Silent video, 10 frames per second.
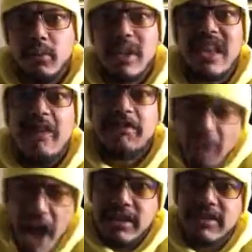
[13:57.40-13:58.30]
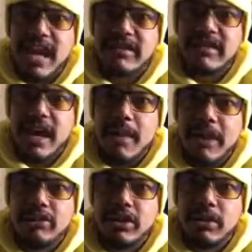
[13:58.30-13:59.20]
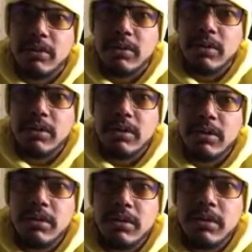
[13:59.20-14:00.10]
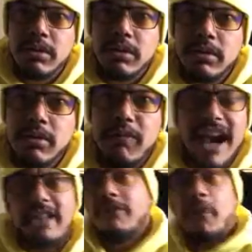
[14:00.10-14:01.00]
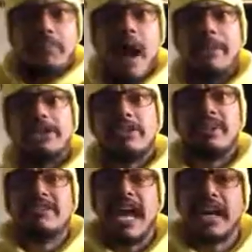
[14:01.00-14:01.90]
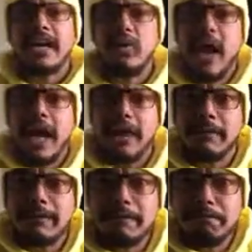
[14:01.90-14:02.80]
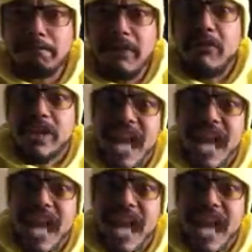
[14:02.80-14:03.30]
what the fuck does that say about you? Your right to vote probably should be taken away. If you